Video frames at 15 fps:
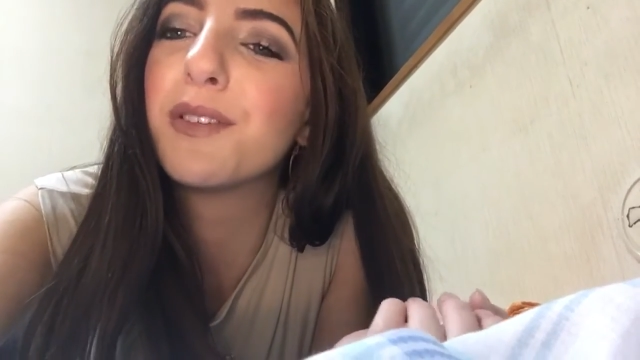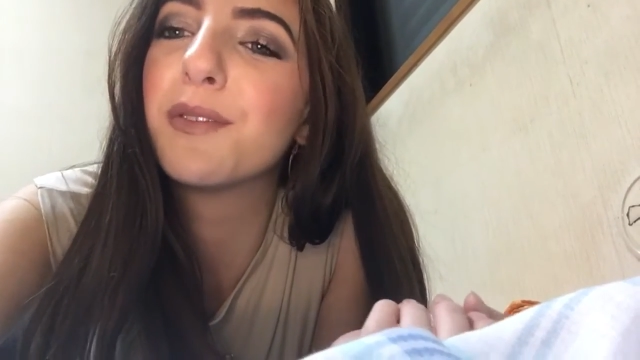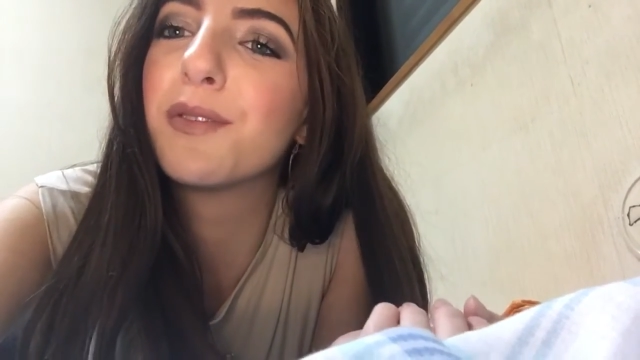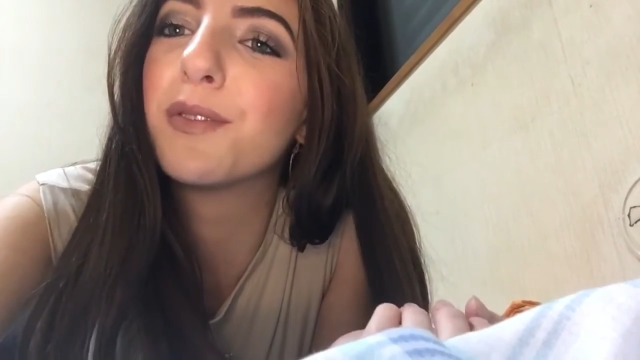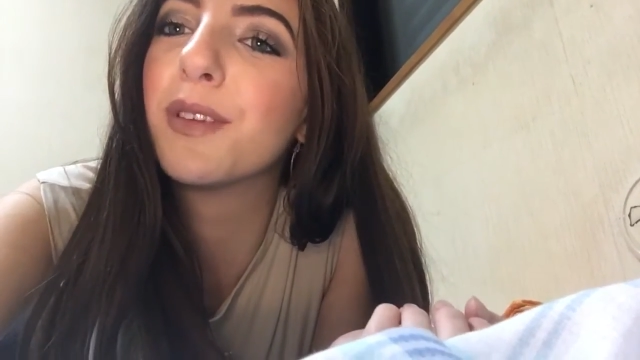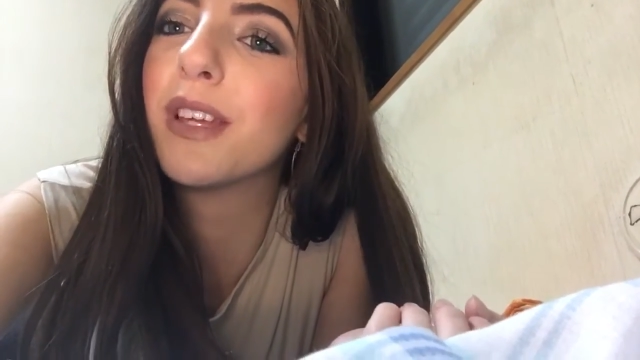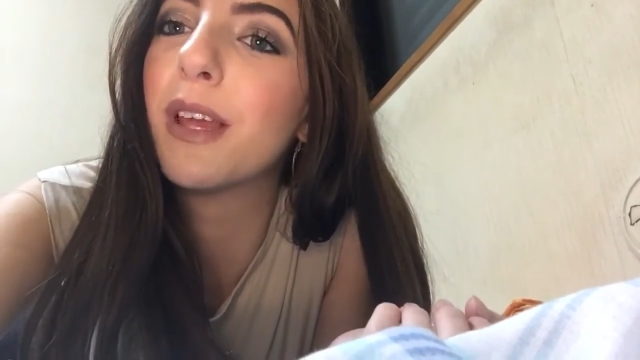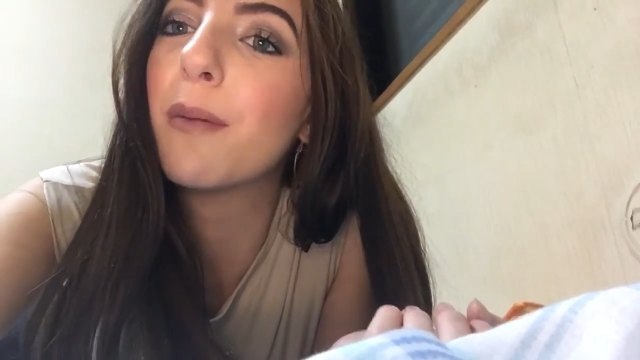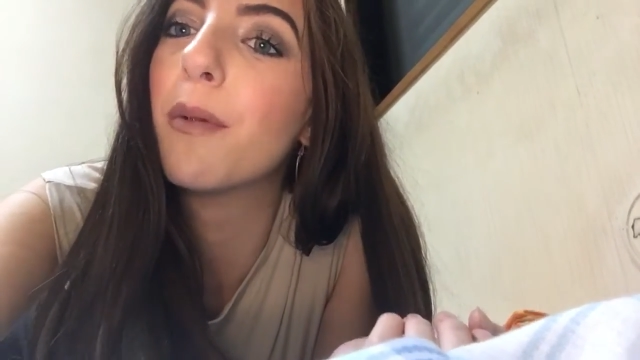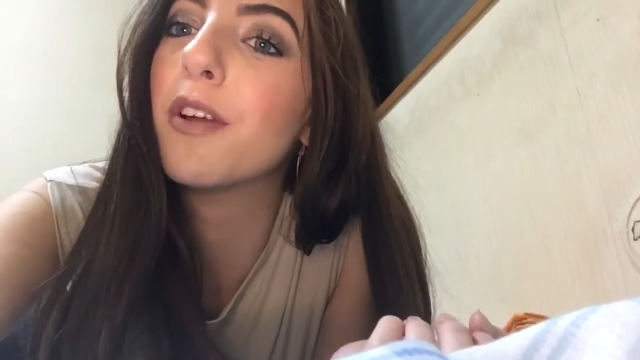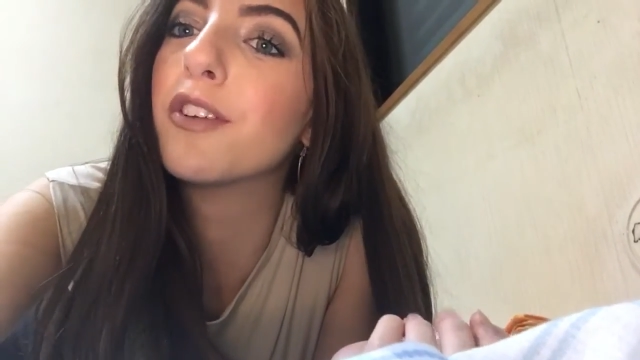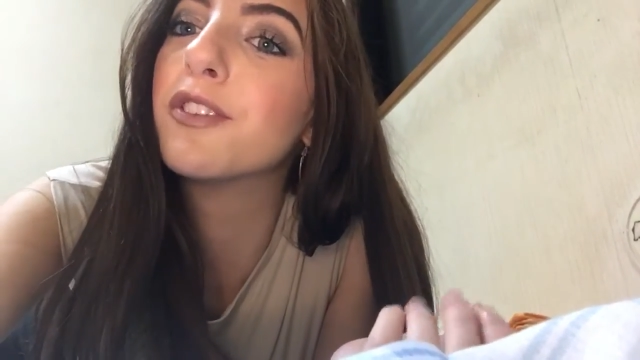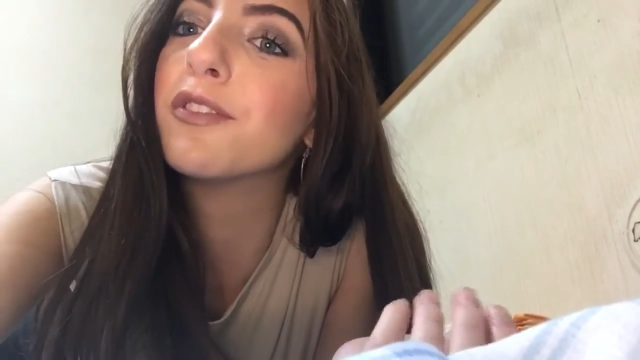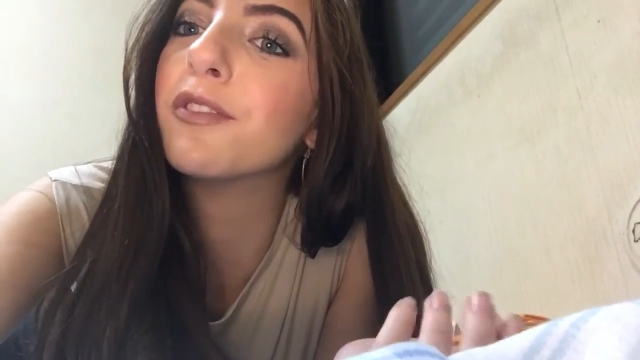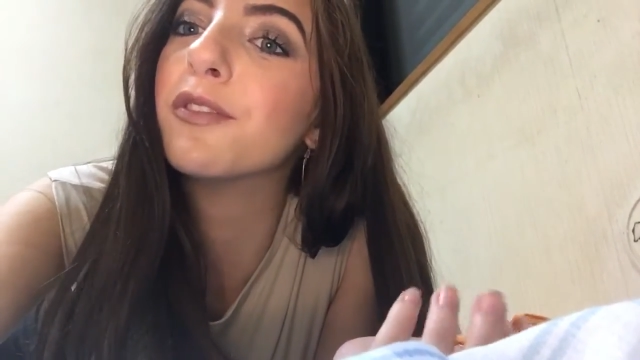it was really
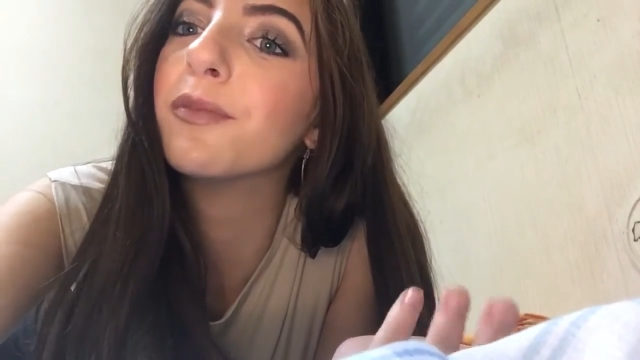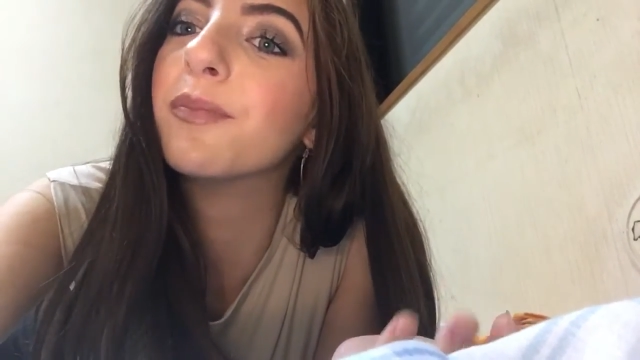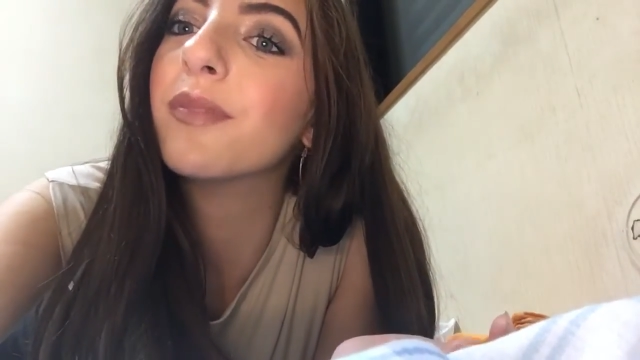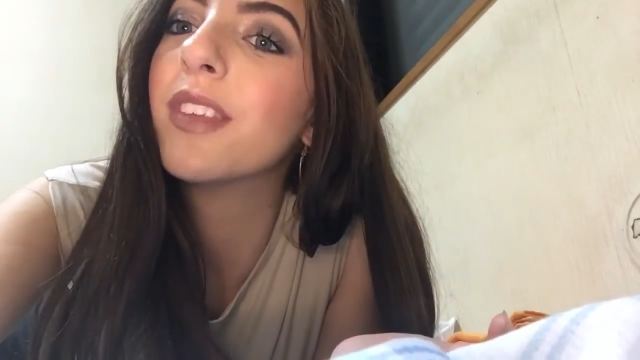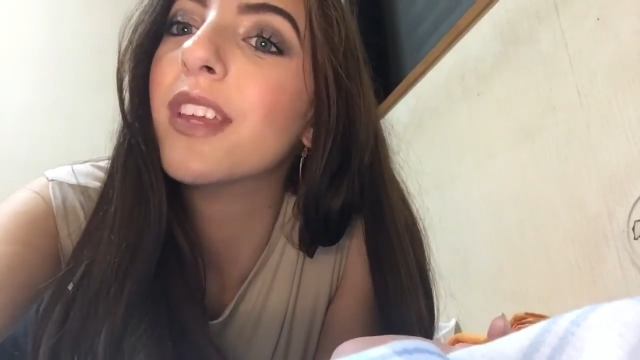emotional.